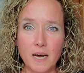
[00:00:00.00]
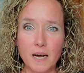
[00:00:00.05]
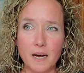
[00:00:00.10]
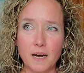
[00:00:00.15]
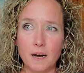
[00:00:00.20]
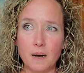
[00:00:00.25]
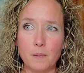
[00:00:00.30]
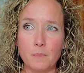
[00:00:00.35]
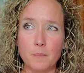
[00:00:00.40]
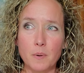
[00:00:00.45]

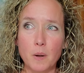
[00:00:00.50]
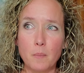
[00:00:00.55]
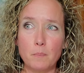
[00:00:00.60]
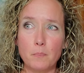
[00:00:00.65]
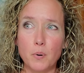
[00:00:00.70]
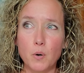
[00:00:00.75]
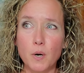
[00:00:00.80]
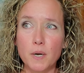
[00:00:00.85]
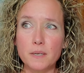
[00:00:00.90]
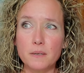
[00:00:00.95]

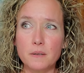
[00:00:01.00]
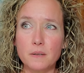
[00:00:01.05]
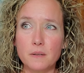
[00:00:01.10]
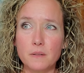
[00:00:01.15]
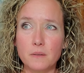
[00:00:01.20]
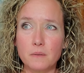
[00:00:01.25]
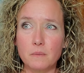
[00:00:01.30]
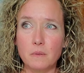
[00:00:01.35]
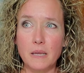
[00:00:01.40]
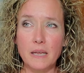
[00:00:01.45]

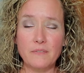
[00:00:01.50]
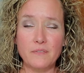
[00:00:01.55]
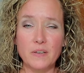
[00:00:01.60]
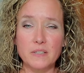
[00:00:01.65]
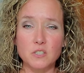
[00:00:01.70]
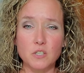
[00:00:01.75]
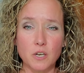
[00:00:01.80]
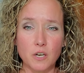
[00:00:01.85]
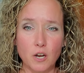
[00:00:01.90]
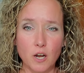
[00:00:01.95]
If
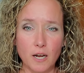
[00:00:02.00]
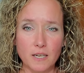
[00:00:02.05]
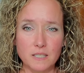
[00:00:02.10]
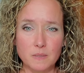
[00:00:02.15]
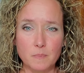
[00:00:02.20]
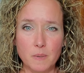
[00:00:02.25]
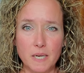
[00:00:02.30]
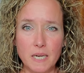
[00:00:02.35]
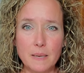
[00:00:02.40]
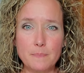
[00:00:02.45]
it's going to cost
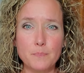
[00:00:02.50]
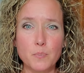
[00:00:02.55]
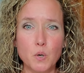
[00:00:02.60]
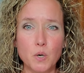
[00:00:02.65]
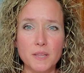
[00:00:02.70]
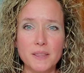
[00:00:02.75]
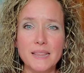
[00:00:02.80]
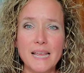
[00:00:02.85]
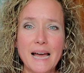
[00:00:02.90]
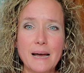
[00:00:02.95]
money,
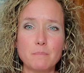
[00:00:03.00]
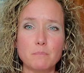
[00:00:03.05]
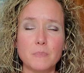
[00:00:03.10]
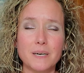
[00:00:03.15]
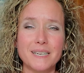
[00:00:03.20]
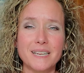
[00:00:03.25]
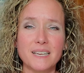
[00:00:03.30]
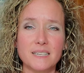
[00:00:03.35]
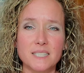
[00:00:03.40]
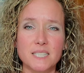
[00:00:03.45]
put that
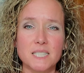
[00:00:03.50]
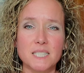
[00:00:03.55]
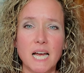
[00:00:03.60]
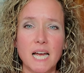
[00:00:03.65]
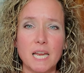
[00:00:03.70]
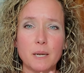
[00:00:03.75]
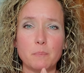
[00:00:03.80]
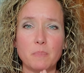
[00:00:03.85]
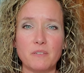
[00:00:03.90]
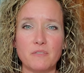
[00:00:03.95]
money
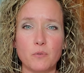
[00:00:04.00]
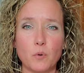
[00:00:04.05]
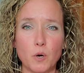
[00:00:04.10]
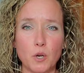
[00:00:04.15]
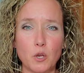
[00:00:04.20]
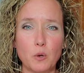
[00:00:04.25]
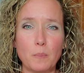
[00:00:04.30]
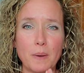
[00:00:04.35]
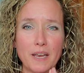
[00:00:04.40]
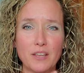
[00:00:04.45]
aside before
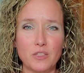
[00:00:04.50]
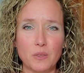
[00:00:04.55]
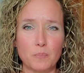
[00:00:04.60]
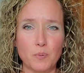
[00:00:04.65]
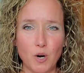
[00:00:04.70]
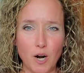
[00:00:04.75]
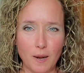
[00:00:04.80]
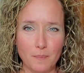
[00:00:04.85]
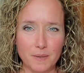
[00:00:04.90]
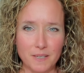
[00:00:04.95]
you make the
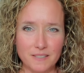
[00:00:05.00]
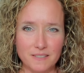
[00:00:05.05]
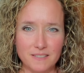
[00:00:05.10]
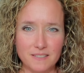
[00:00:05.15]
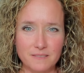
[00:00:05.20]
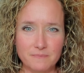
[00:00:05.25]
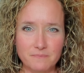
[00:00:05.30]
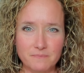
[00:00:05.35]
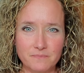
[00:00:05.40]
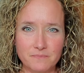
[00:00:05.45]
promise.